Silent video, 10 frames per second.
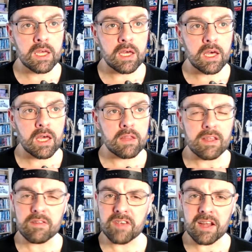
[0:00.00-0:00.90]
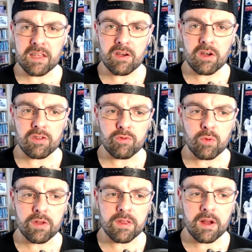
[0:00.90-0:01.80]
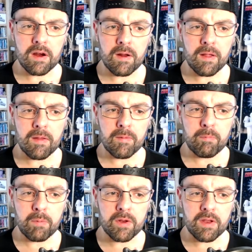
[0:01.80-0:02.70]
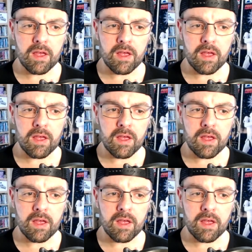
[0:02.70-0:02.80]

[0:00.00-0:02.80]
and the Insecticons weren't there, but